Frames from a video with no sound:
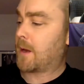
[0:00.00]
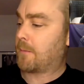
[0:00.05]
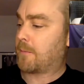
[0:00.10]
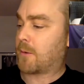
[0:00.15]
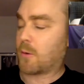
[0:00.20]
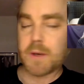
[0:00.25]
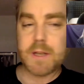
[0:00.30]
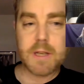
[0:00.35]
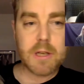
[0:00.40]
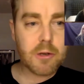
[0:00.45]
But
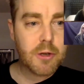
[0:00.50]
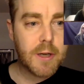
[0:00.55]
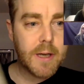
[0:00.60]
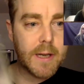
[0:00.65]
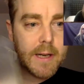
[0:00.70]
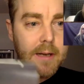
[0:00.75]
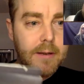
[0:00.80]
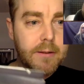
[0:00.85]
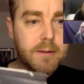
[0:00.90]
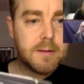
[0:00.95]
when you look at
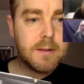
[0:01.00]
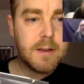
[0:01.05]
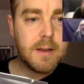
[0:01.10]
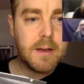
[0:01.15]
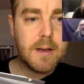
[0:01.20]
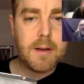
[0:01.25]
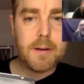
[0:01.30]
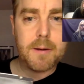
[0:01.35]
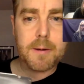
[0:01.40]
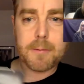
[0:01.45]
it
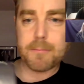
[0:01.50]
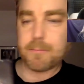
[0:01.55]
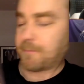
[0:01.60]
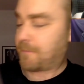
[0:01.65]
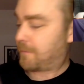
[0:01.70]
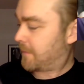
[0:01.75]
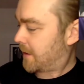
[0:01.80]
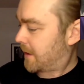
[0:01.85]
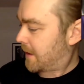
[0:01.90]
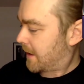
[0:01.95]
a
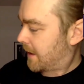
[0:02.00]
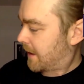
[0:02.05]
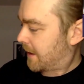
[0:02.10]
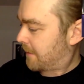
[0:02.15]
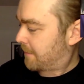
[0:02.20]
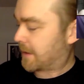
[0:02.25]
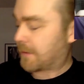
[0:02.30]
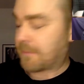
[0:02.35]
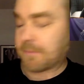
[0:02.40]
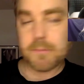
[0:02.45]

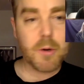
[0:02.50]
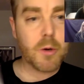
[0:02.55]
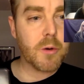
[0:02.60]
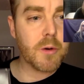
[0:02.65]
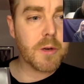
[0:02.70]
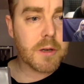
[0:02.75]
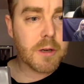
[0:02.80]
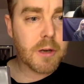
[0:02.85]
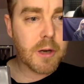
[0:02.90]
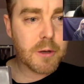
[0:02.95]
bit
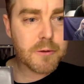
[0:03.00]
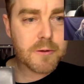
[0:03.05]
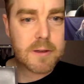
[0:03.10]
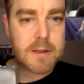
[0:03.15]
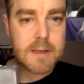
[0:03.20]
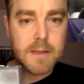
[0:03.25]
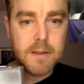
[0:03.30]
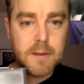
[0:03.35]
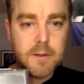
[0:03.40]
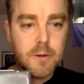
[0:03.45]
more
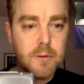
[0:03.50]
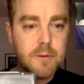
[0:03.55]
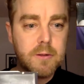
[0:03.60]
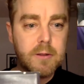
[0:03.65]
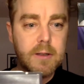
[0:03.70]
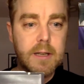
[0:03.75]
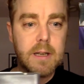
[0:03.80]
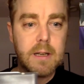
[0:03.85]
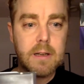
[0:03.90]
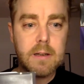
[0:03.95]
closely, you'll
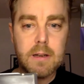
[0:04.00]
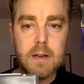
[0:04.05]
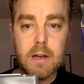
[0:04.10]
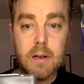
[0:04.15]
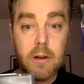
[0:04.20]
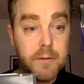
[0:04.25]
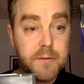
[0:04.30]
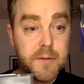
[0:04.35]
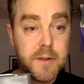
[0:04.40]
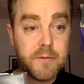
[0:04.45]
see a
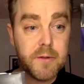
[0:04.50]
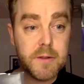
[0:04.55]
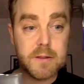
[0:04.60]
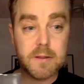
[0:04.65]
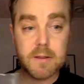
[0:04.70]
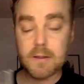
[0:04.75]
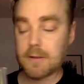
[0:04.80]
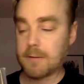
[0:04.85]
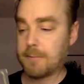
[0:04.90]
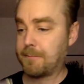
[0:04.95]
lot of
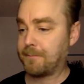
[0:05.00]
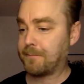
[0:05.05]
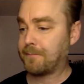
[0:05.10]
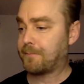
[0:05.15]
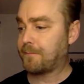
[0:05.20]
differences.